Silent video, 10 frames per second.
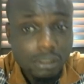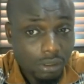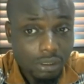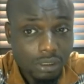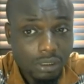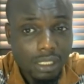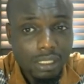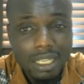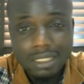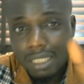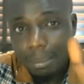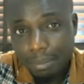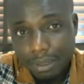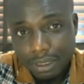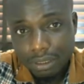Do you understand? That's their
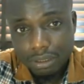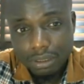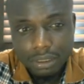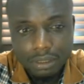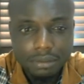basic concern.